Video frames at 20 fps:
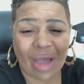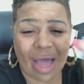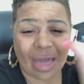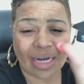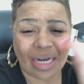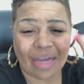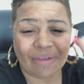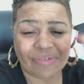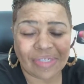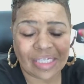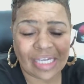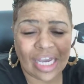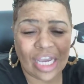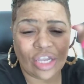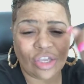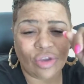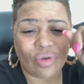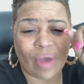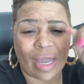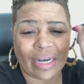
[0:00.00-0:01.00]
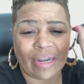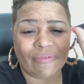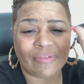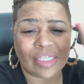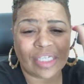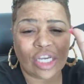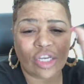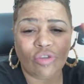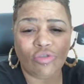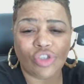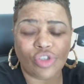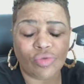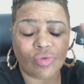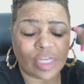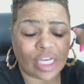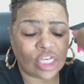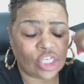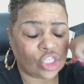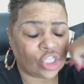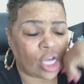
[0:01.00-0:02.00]
I love seeing you. I love seeing you too,
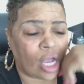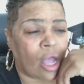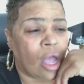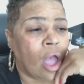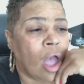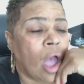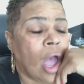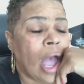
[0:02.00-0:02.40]
Keisha.